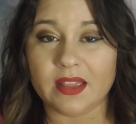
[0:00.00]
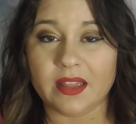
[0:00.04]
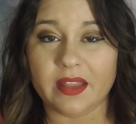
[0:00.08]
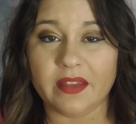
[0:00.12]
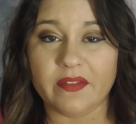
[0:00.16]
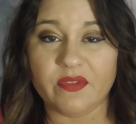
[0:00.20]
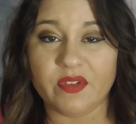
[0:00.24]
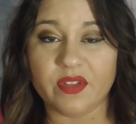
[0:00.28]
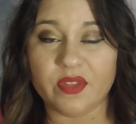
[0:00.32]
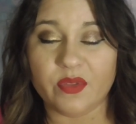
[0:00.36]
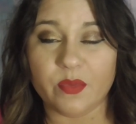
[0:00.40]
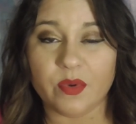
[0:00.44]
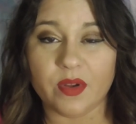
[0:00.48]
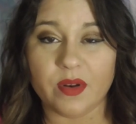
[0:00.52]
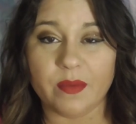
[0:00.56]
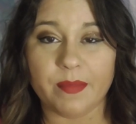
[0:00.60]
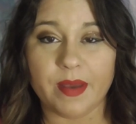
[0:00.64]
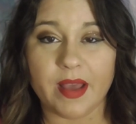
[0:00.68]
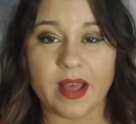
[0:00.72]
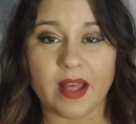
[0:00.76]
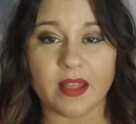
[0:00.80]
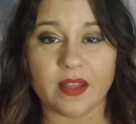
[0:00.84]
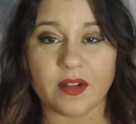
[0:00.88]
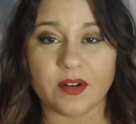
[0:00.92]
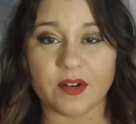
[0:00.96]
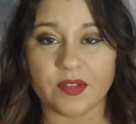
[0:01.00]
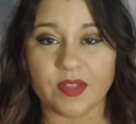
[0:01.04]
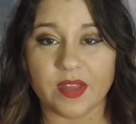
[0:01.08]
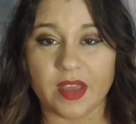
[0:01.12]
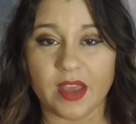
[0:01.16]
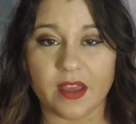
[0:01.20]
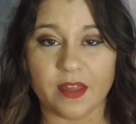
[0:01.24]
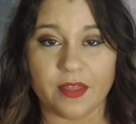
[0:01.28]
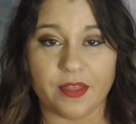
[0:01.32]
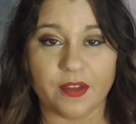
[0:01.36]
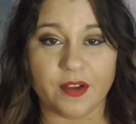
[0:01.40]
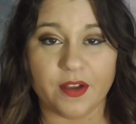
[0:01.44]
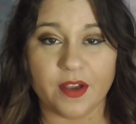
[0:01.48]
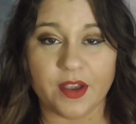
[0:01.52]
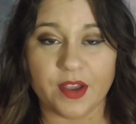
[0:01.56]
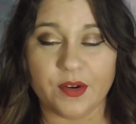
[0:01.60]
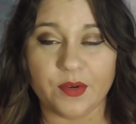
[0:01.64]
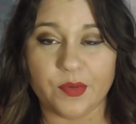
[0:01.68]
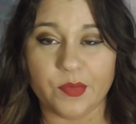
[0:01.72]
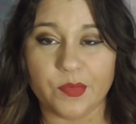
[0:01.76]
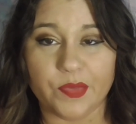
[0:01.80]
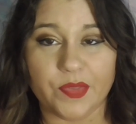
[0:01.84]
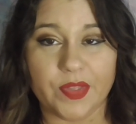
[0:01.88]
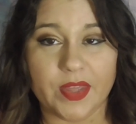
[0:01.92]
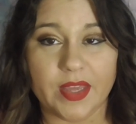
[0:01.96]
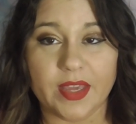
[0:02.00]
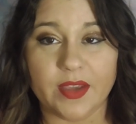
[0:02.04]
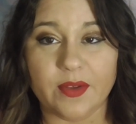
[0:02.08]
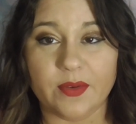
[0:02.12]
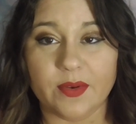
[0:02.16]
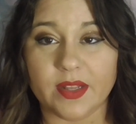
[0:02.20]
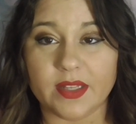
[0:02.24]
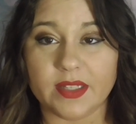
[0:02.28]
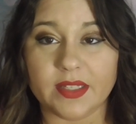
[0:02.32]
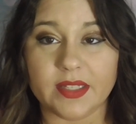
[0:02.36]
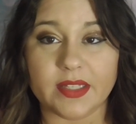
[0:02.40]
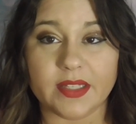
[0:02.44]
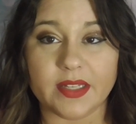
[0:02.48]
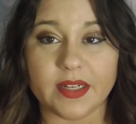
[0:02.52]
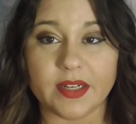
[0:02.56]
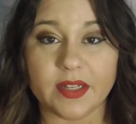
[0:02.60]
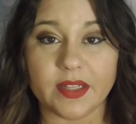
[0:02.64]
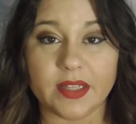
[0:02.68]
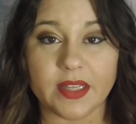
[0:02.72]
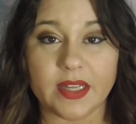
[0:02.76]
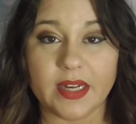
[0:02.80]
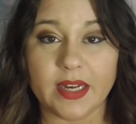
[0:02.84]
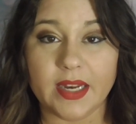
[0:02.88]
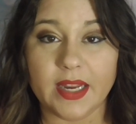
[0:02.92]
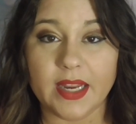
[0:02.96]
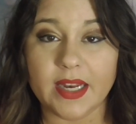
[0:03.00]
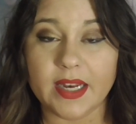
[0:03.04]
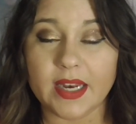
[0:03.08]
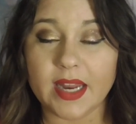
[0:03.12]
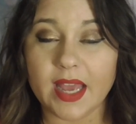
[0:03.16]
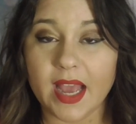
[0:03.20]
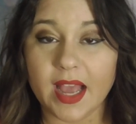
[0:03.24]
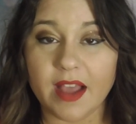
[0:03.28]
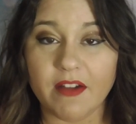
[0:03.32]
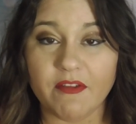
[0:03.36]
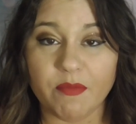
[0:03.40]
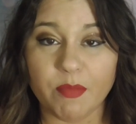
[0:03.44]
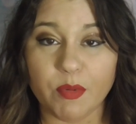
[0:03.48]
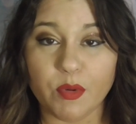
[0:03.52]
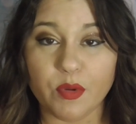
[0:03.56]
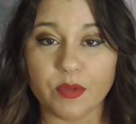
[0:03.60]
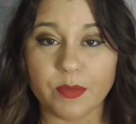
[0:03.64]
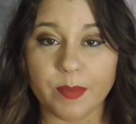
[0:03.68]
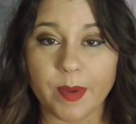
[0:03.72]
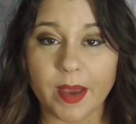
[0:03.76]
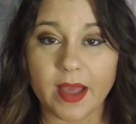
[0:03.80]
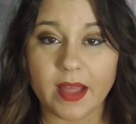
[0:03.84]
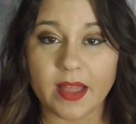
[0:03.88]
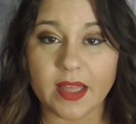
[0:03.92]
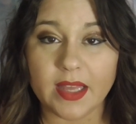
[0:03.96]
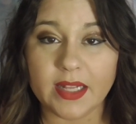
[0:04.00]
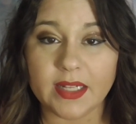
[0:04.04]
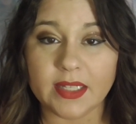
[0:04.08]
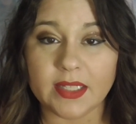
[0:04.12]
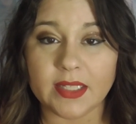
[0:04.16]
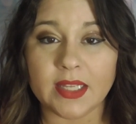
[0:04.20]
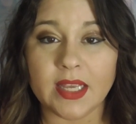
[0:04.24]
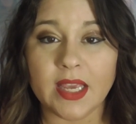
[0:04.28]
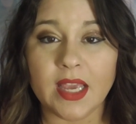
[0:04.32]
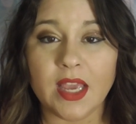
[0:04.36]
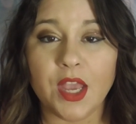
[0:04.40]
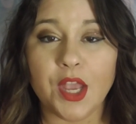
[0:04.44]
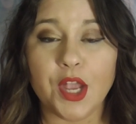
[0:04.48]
live with one palette or the other. I don't think you necessarily need to have both palettes.